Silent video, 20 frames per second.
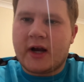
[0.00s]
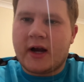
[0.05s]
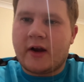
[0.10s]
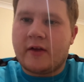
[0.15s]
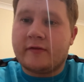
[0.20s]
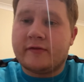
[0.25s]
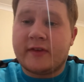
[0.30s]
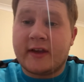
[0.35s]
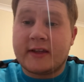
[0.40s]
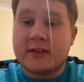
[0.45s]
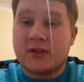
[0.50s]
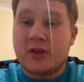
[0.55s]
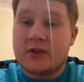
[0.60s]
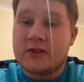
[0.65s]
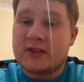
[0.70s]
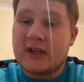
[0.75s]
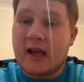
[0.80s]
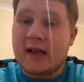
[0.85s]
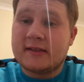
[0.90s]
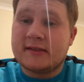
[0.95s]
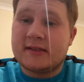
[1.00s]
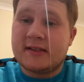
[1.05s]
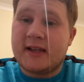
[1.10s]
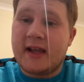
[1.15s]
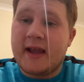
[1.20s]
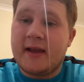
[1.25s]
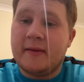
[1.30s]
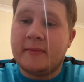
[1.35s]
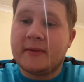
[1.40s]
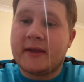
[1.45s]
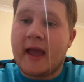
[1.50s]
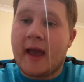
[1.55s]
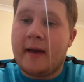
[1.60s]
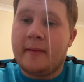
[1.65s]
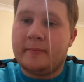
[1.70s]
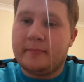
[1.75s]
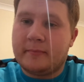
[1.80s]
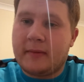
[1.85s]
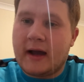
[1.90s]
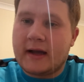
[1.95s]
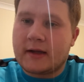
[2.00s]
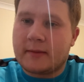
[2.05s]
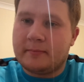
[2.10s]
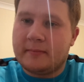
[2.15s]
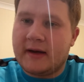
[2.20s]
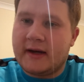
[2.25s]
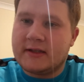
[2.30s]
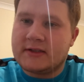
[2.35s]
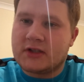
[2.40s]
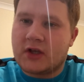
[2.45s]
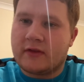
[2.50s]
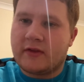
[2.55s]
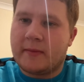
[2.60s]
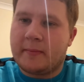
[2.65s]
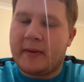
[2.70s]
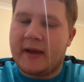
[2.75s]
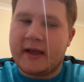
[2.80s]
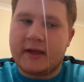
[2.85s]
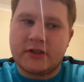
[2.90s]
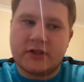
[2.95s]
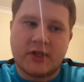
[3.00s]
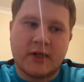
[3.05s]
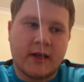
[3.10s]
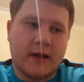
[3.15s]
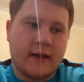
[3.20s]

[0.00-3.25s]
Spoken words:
I don't think, so it's nice to see him getting back minutes on the pitch.